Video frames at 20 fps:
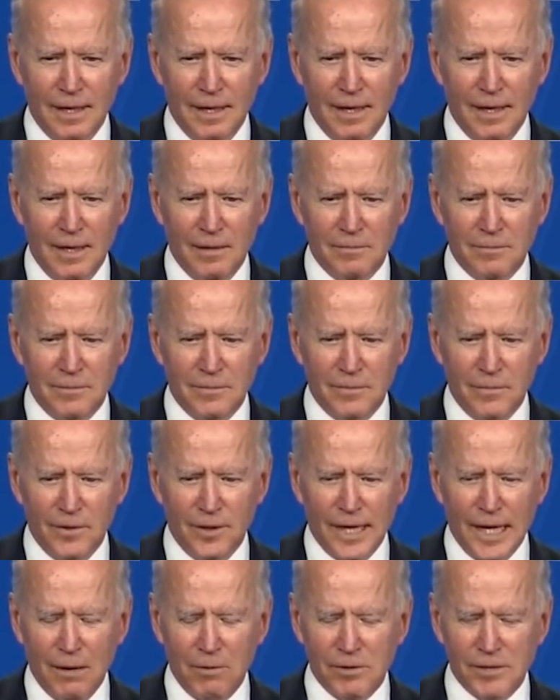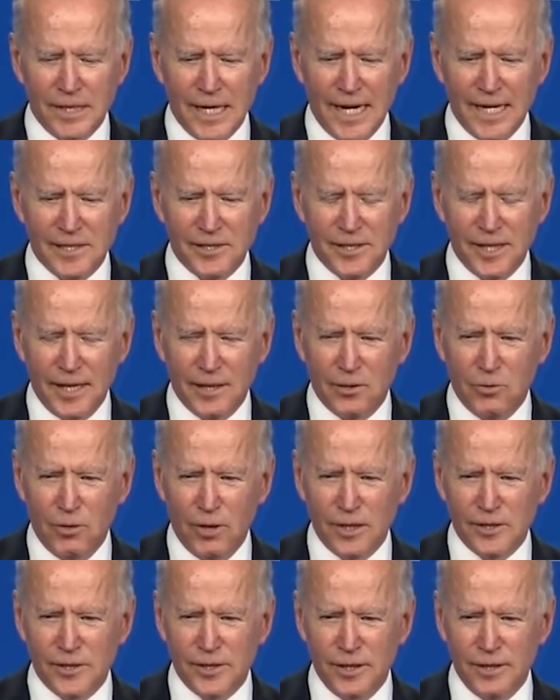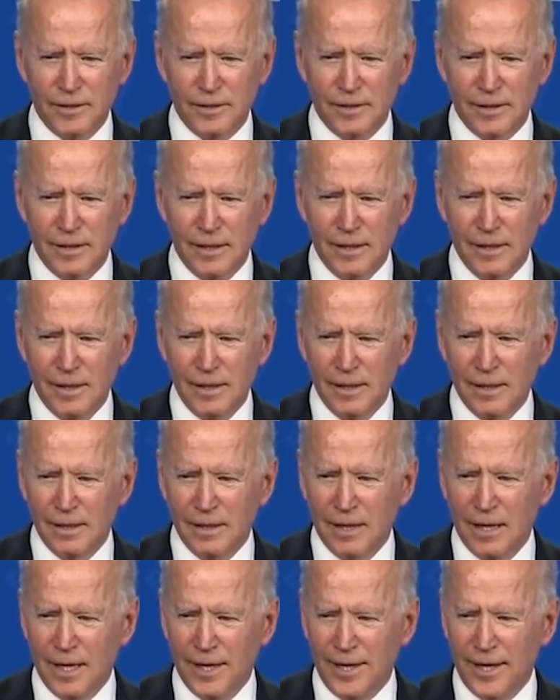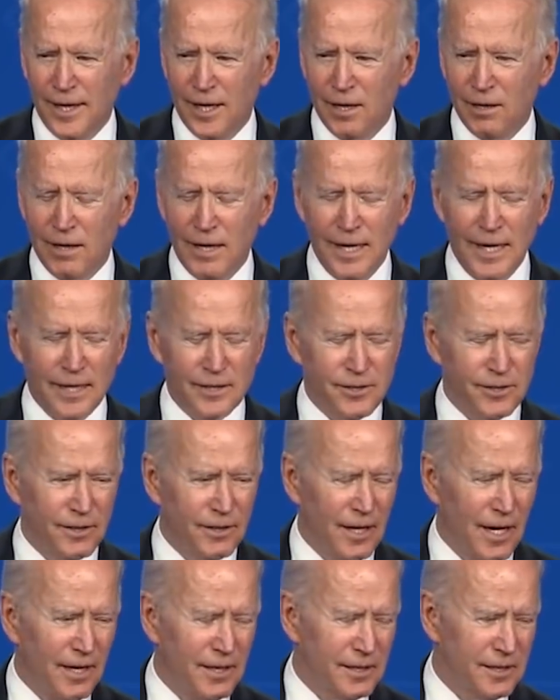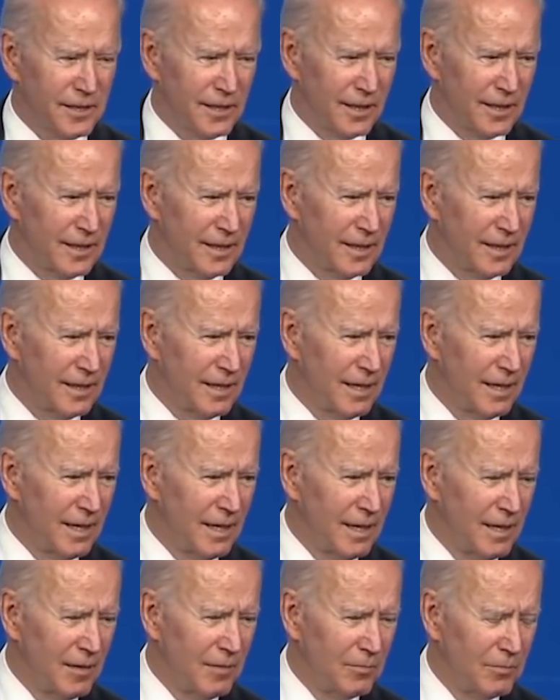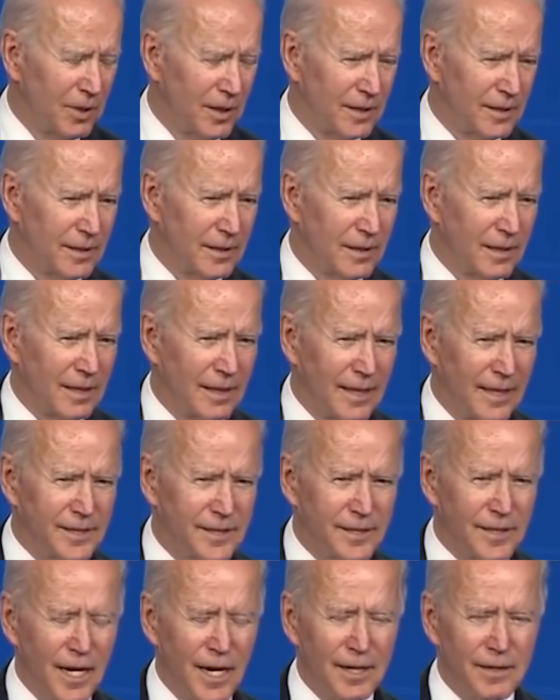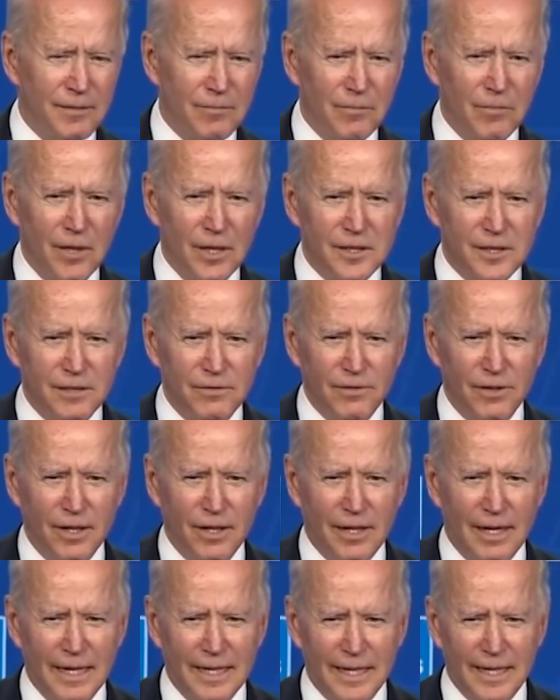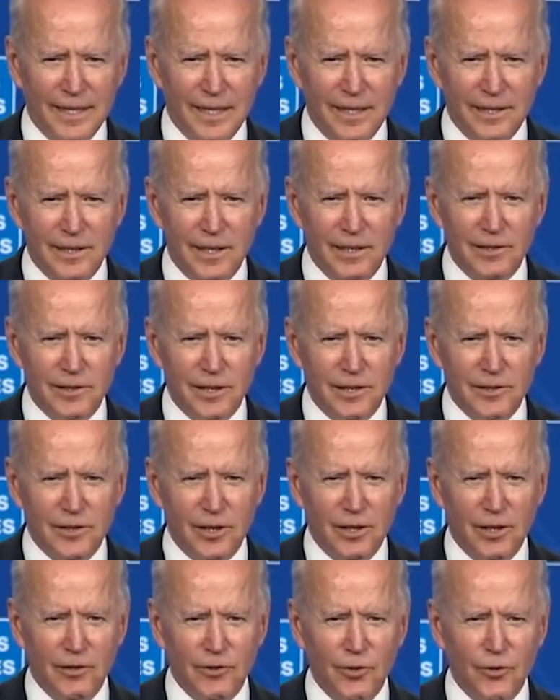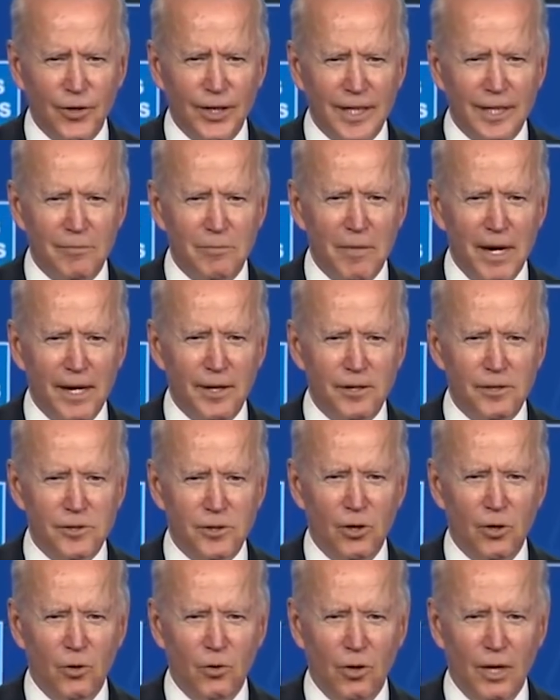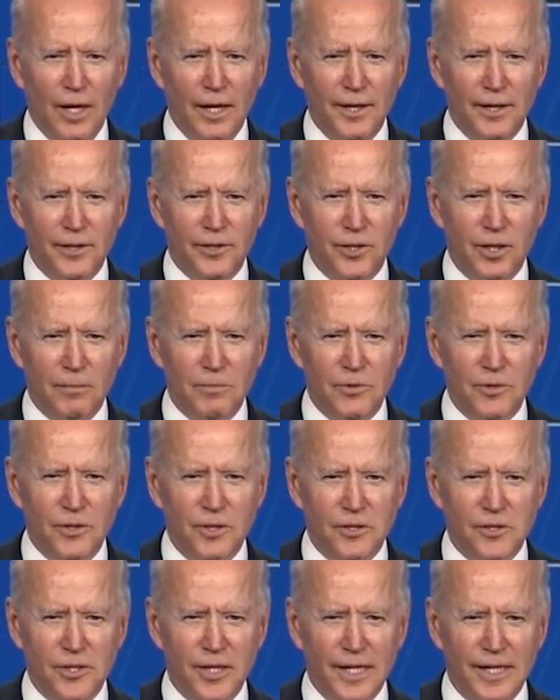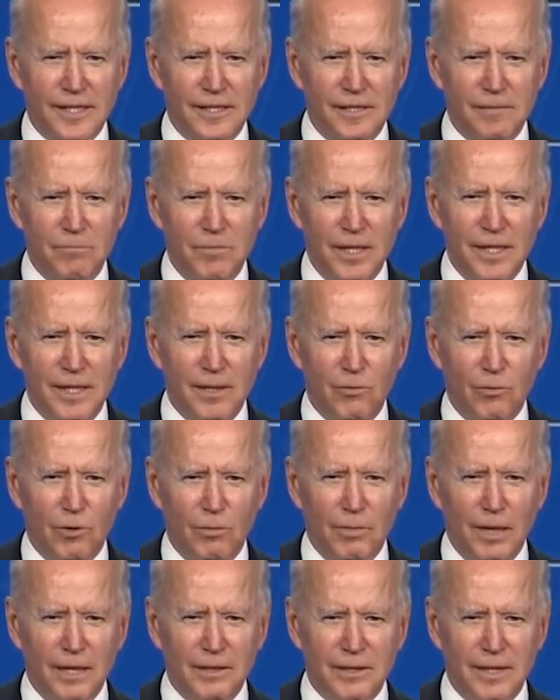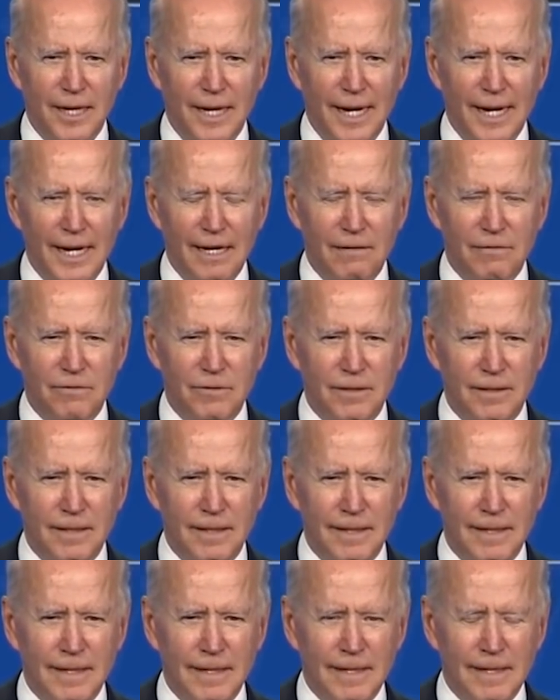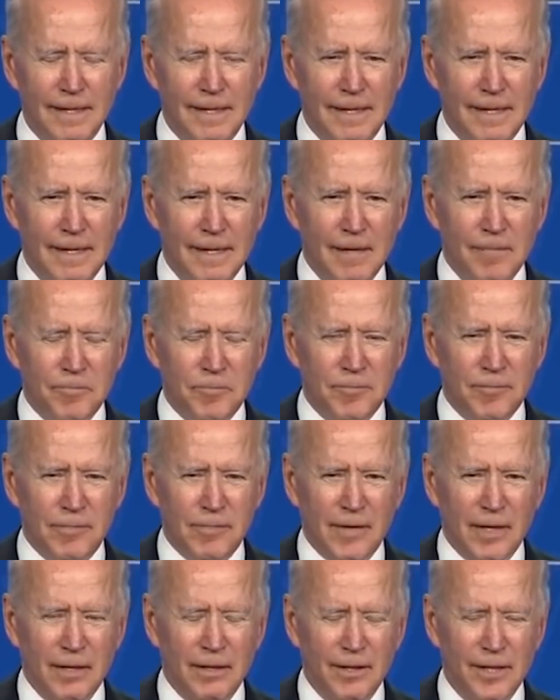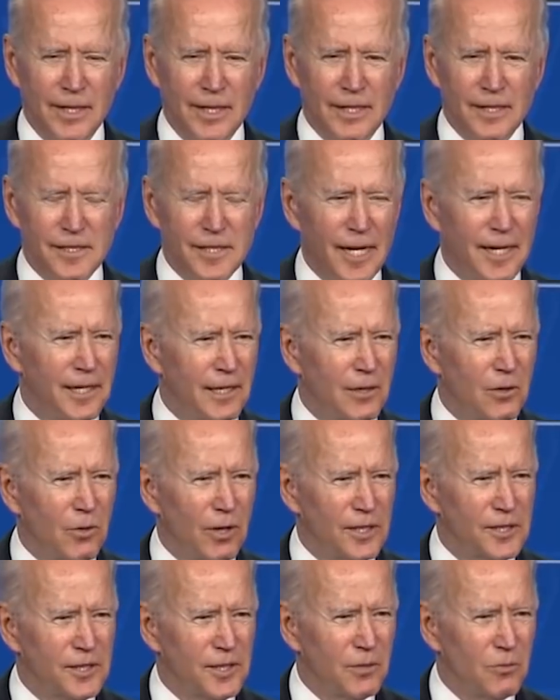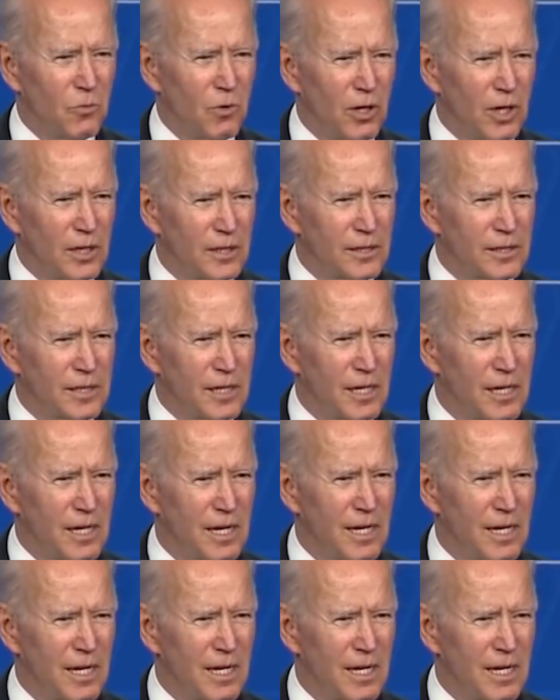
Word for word: um, when I was asked that question on air, I answered it honestly. But it's not much of a, I, I, I don't think it matters a whole lot in terms of this next meeting we're about to have. The second question was,